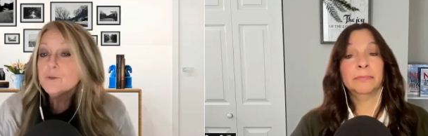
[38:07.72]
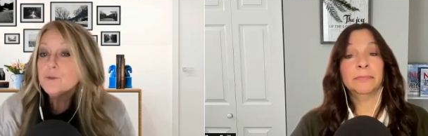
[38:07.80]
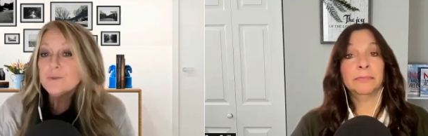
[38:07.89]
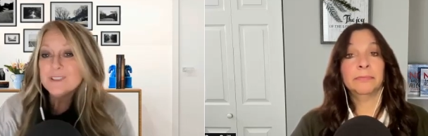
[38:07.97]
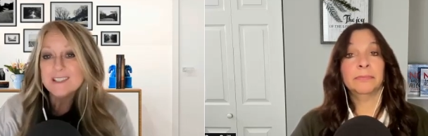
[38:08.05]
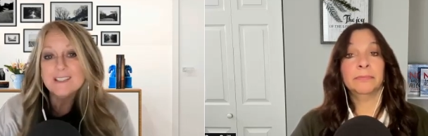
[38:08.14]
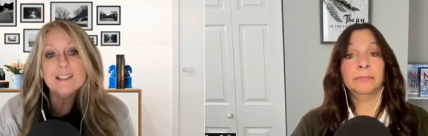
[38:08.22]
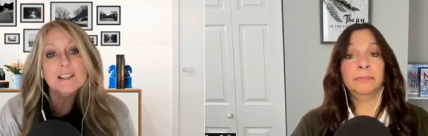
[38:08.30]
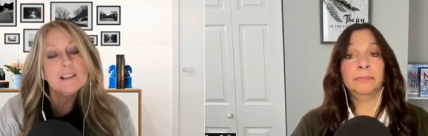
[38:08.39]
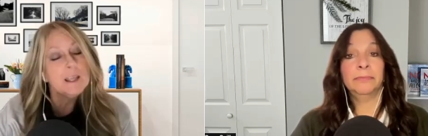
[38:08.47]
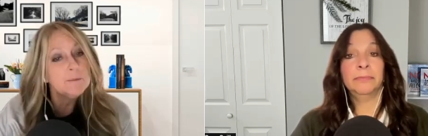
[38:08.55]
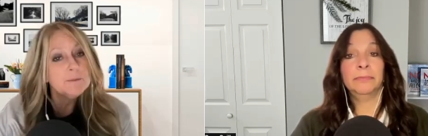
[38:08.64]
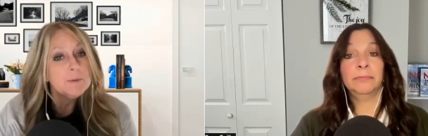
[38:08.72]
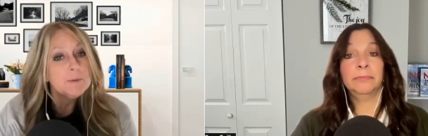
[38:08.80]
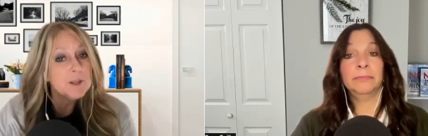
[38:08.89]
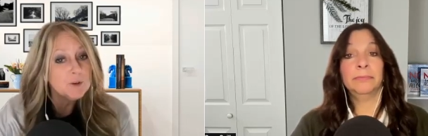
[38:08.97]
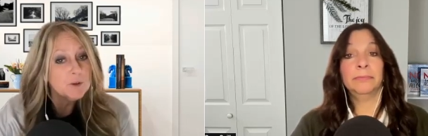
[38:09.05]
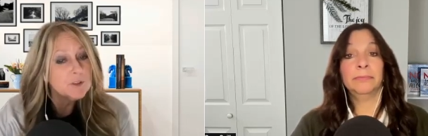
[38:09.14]
Speaker 1: who didn't claim to be
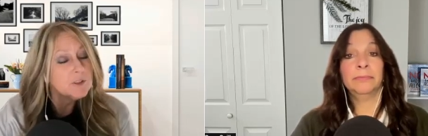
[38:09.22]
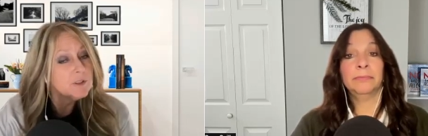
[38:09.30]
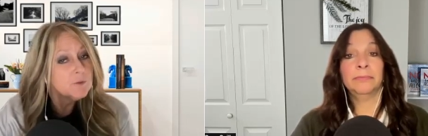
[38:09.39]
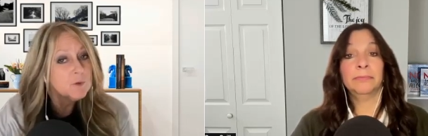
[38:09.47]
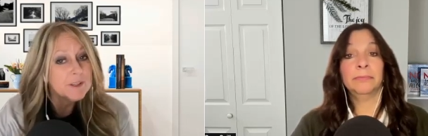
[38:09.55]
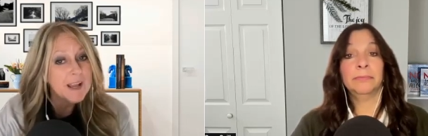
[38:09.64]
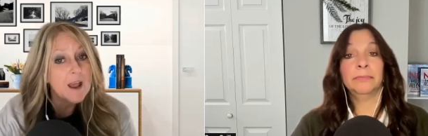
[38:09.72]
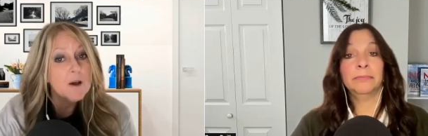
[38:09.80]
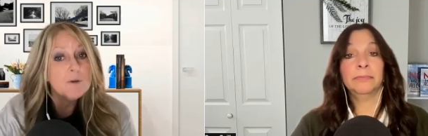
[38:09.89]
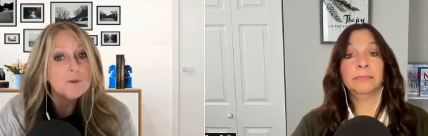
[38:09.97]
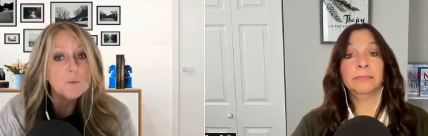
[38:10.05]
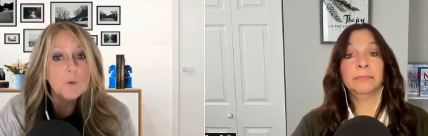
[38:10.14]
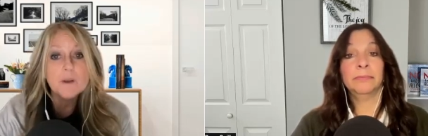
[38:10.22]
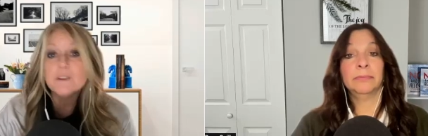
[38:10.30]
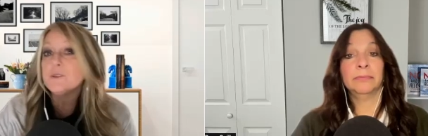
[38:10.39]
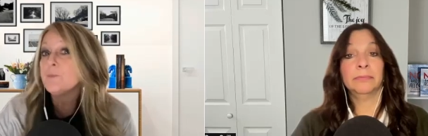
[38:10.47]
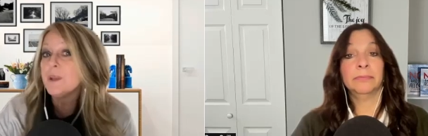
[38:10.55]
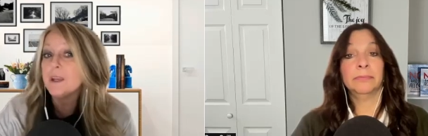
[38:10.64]
Christian were now the ones
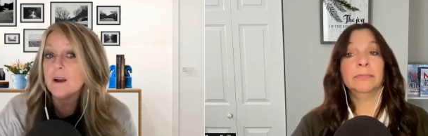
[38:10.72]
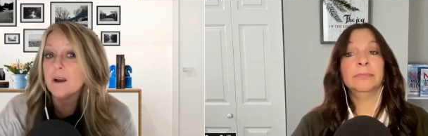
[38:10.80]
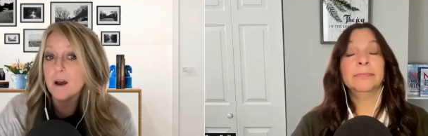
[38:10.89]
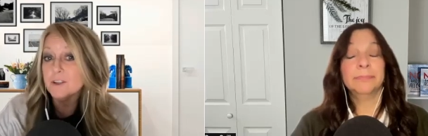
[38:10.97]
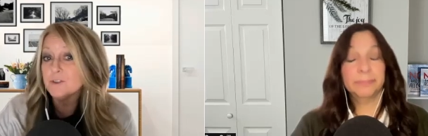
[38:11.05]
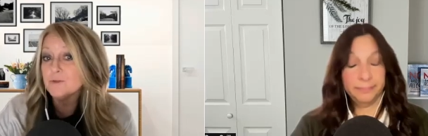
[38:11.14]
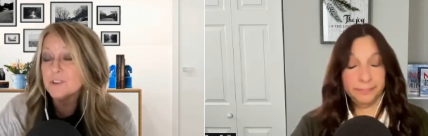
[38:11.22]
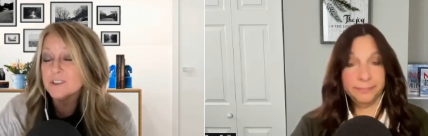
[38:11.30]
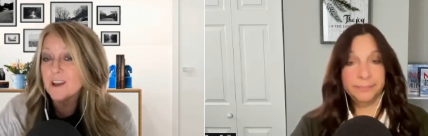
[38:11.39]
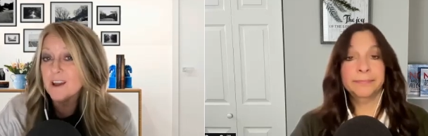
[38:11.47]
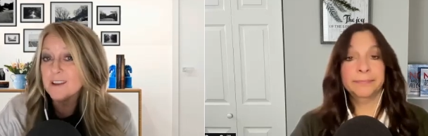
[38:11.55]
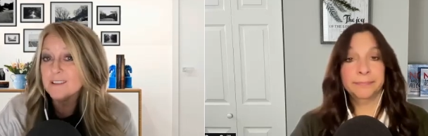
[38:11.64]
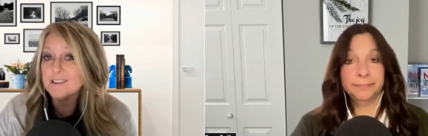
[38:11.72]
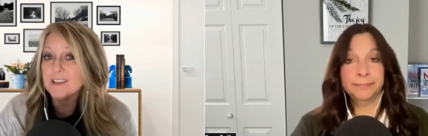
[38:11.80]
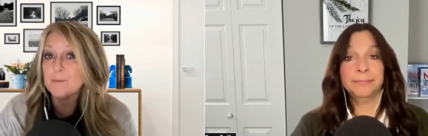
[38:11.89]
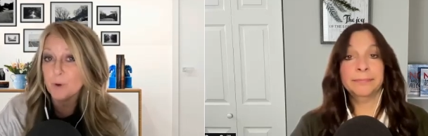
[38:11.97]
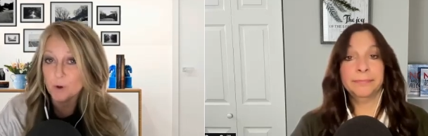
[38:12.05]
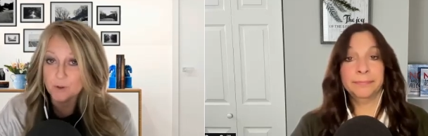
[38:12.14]
being ostracized
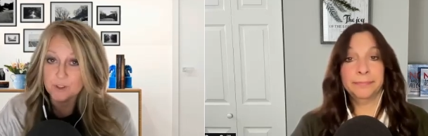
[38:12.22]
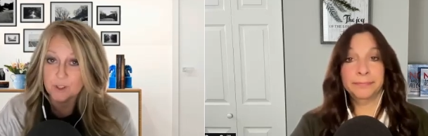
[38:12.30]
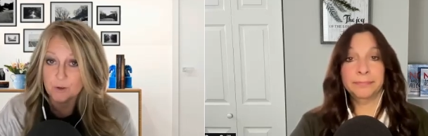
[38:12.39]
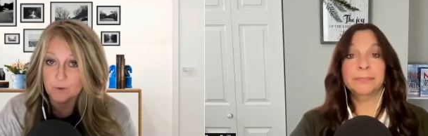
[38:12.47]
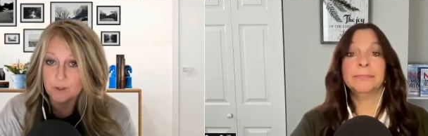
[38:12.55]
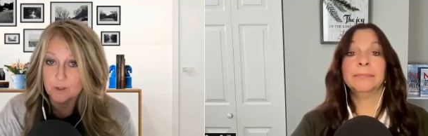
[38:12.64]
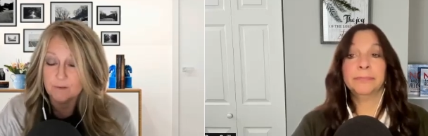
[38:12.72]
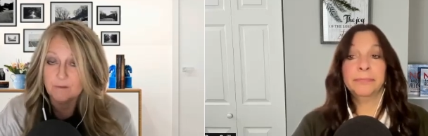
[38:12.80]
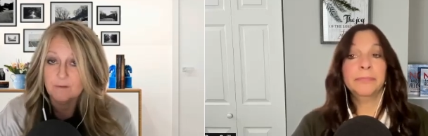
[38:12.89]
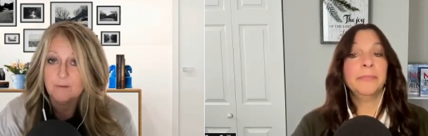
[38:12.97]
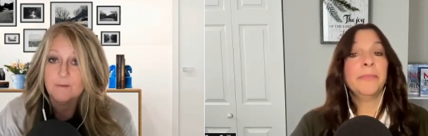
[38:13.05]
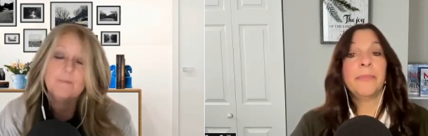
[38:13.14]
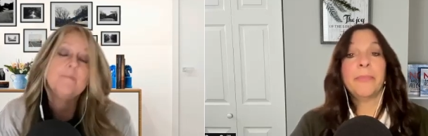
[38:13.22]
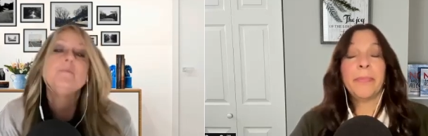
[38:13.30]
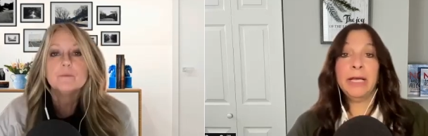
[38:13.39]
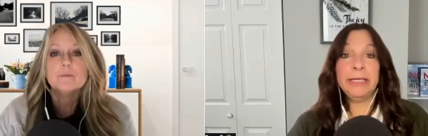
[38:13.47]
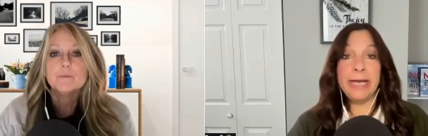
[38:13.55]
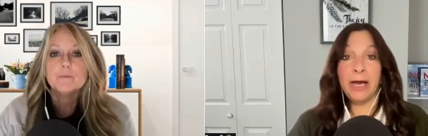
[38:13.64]
and persecuted.
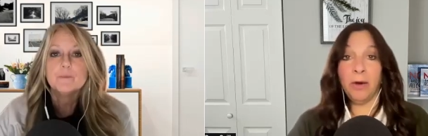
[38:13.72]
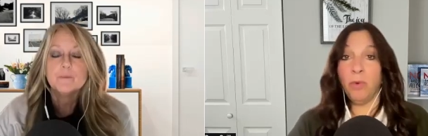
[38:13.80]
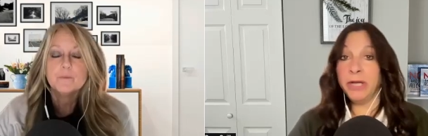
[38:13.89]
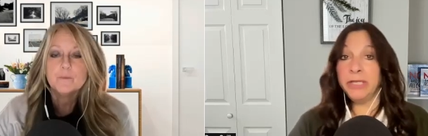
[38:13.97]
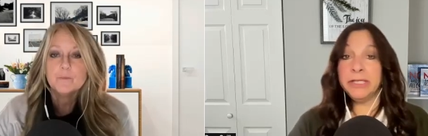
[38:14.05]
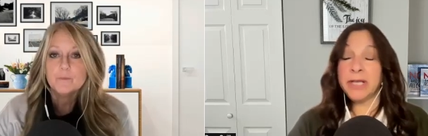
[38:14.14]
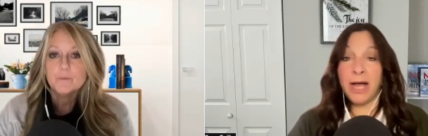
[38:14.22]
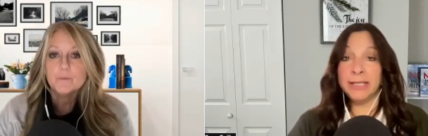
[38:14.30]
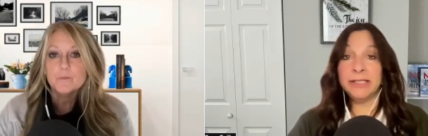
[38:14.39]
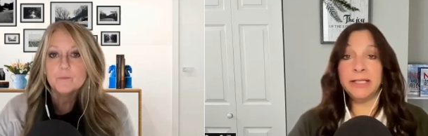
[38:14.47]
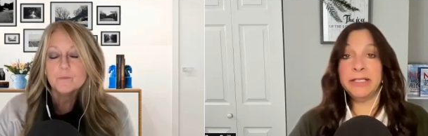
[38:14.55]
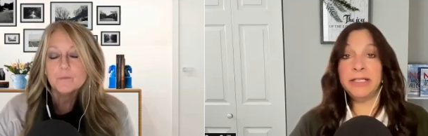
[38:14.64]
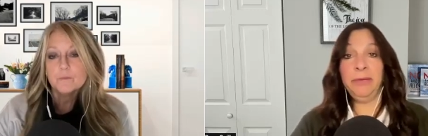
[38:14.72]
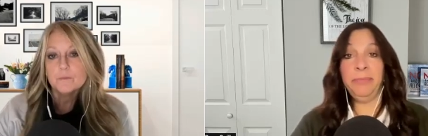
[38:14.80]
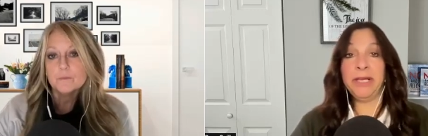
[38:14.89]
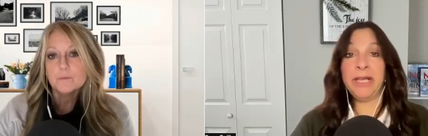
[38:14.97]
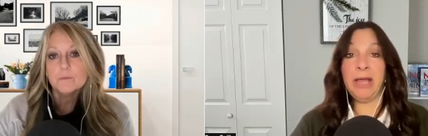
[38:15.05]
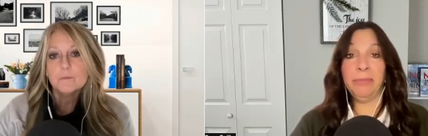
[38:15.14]
Speaker 2: Yeah, once Constantine
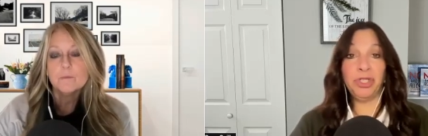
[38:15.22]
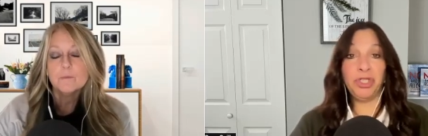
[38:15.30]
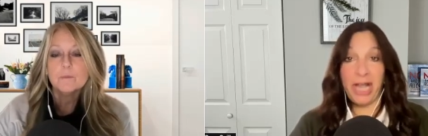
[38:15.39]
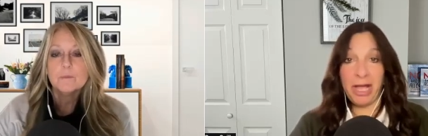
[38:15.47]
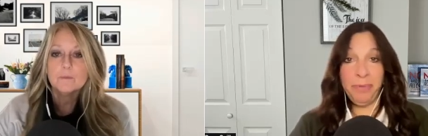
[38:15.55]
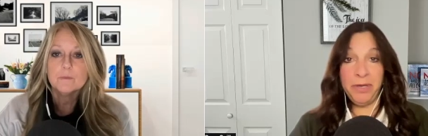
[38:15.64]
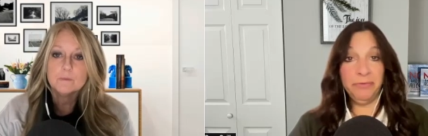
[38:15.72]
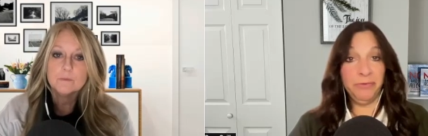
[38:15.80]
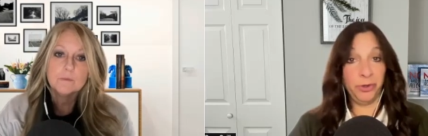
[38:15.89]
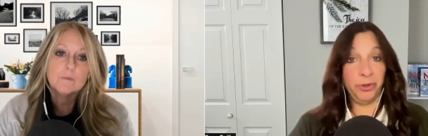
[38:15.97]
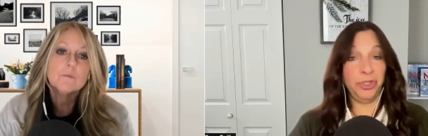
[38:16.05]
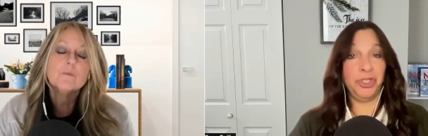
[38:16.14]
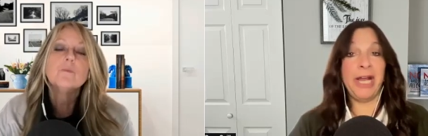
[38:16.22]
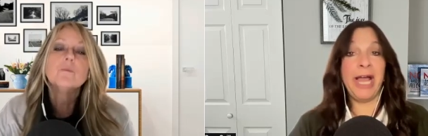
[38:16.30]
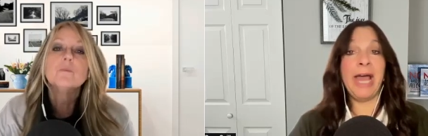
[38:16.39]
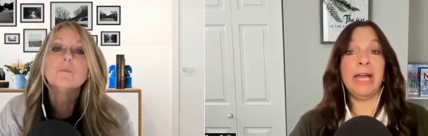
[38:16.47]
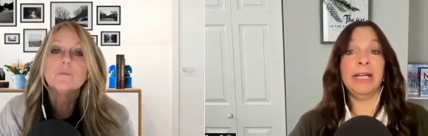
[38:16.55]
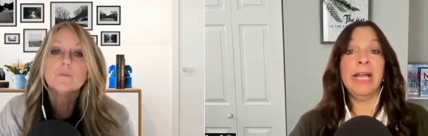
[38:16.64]
became a champion for
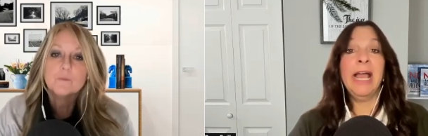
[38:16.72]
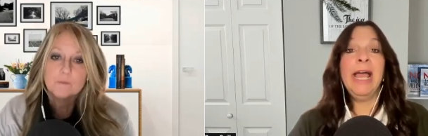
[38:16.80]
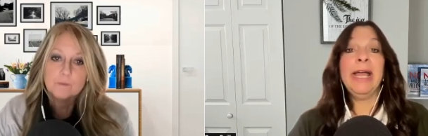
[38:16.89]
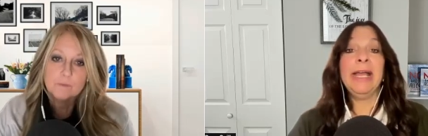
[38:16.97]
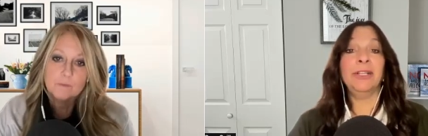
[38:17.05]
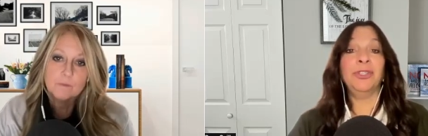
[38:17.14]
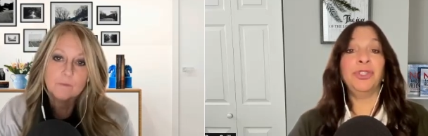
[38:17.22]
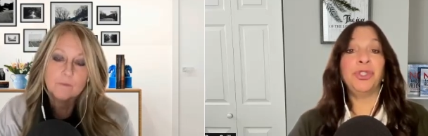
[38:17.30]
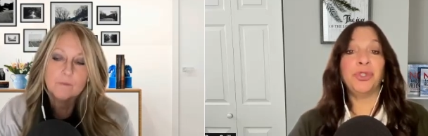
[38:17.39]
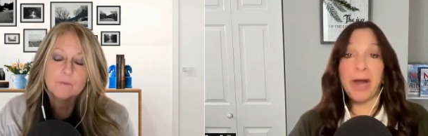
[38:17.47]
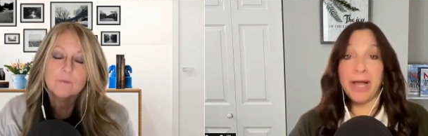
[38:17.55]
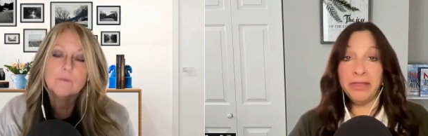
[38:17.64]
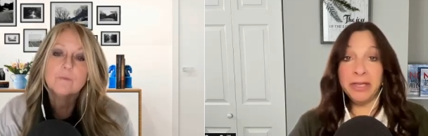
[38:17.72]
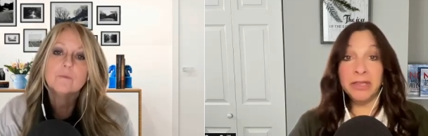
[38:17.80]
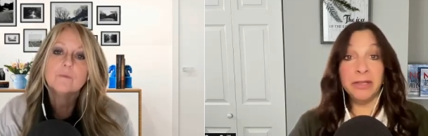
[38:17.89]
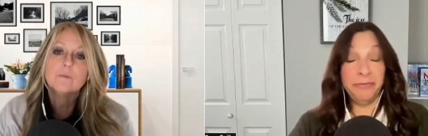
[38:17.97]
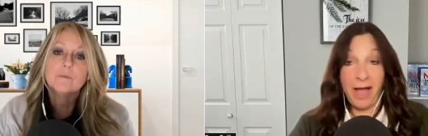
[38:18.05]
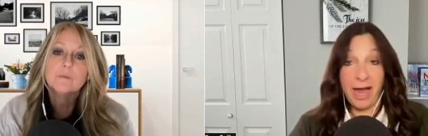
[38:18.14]
Christianity, it
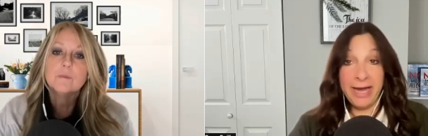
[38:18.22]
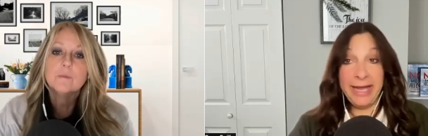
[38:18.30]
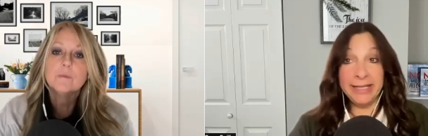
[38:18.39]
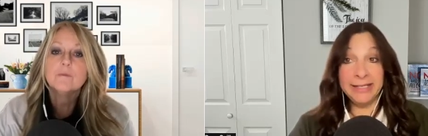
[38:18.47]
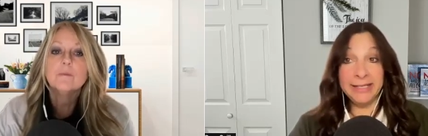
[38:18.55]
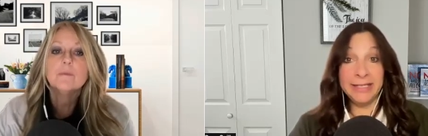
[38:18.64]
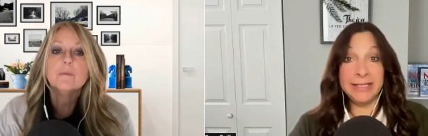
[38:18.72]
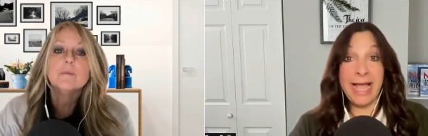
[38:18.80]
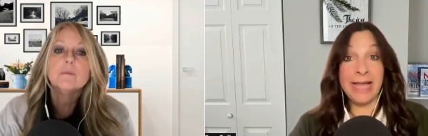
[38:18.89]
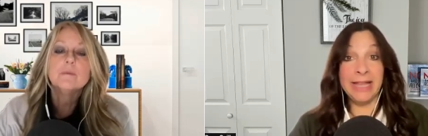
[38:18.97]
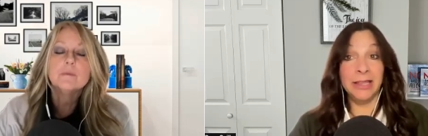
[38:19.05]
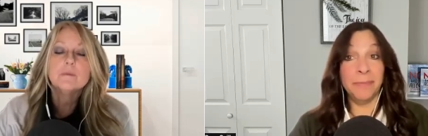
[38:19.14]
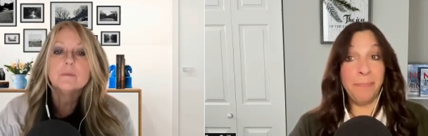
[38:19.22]
strengthened the finances and the